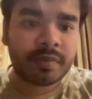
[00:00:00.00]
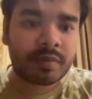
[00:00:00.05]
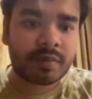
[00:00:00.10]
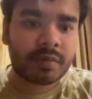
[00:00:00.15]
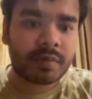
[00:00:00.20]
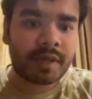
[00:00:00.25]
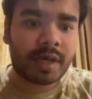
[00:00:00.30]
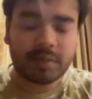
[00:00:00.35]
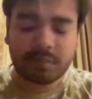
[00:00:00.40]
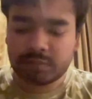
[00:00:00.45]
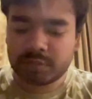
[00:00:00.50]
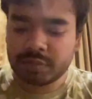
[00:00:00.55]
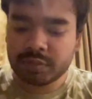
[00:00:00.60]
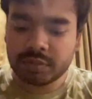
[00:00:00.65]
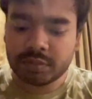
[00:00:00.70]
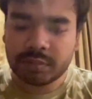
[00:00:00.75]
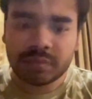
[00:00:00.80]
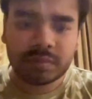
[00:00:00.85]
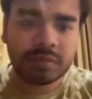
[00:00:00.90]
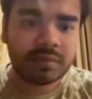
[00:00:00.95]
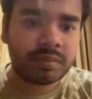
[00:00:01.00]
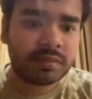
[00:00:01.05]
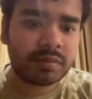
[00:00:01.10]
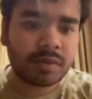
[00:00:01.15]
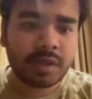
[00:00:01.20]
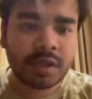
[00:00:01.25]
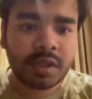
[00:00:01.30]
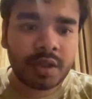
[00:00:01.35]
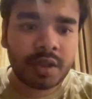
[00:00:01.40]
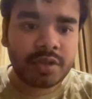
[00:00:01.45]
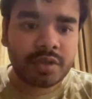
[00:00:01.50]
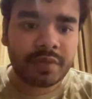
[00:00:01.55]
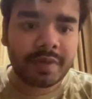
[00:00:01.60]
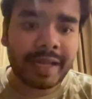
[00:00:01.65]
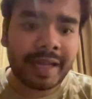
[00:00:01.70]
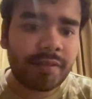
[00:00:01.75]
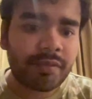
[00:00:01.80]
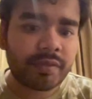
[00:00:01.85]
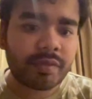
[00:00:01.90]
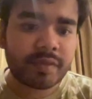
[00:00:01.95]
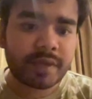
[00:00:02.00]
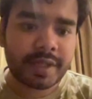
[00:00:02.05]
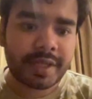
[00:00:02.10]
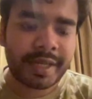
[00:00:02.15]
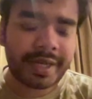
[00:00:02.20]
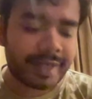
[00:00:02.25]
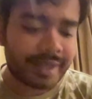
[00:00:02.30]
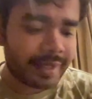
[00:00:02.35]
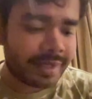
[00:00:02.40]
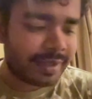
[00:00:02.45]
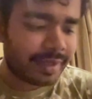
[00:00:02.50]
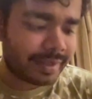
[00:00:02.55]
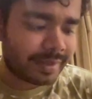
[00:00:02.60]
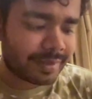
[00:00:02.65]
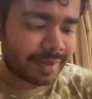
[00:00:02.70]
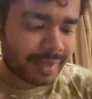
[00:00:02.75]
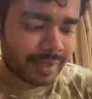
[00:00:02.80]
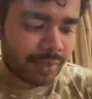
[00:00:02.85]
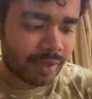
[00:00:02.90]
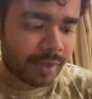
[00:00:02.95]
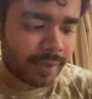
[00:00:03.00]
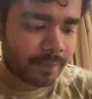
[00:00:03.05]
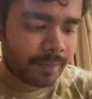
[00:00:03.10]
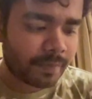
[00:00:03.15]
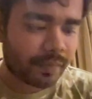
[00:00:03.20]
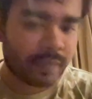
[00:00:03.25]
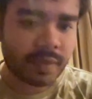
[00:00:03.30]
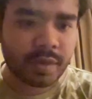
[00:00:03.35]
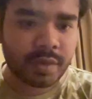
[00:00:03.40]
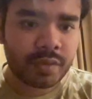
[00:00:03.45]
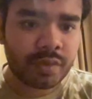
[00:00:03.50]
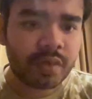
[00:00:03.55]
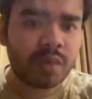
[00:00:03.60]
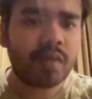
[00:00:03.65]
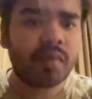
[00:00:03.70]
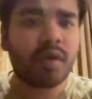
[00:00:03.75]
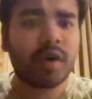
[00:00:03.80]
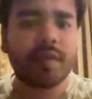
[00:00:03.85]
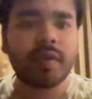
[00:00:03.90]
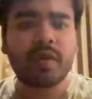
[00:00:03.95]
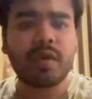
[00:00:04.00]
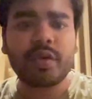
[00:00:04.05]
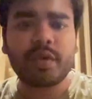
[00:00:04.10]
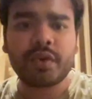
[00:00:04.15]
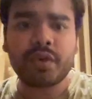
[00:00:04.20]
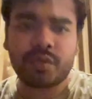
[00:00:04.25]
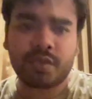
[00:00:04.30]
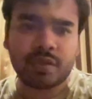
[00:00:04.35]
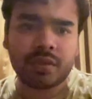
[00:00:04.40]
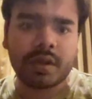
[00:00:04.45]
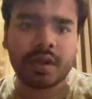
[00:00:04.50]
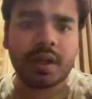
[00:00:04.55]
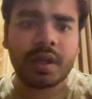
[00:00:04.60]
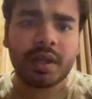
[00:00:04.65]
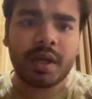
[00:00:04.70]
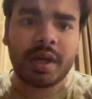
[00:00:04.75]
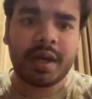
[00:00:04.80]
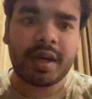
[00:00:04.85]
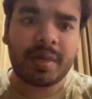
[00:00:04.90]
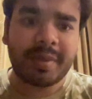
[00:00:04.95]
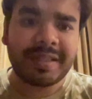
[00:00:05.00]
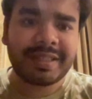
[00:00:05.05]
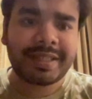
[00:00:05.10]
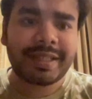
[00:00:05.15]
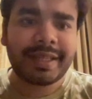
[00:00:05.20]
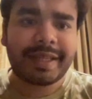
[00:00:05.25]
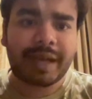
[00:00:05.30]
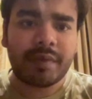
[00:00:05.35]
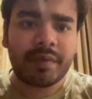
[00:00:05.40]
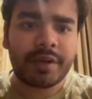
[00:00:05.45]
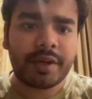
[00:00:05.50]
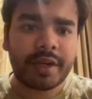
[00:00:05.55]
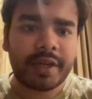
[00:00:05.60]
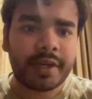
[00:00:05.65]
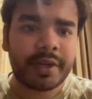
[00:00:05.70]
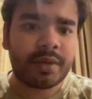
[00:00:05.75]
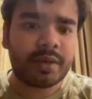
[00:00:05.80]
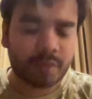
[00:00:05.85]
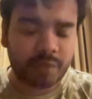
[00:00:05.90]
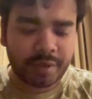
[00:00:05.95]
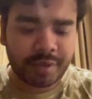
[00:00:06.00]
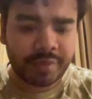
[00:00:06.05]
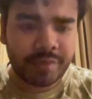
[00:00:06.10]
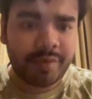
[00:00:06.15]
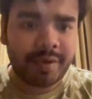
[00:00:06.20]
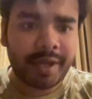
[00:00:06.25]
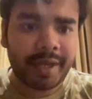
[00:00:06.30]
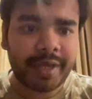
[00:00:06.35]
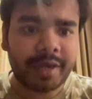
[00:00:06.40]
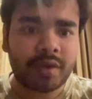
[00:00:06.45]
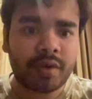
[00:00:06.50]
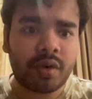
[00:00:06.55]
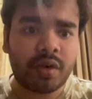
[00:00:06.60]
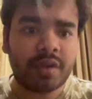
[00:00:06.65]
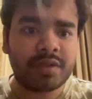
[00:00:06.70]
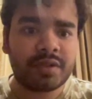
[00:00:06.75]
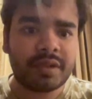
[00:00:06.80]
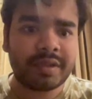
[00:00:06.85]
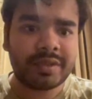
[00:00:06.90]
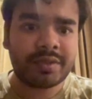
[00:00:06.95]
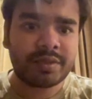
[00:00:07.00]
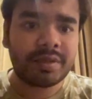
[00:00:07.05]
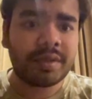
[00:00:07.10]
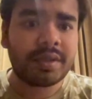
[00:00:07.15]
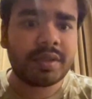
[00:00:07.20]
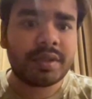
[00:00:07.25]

Yeah, cool. So we have created this thing. Okay, so what we're going to use, basically, yeah, we need to define chords also.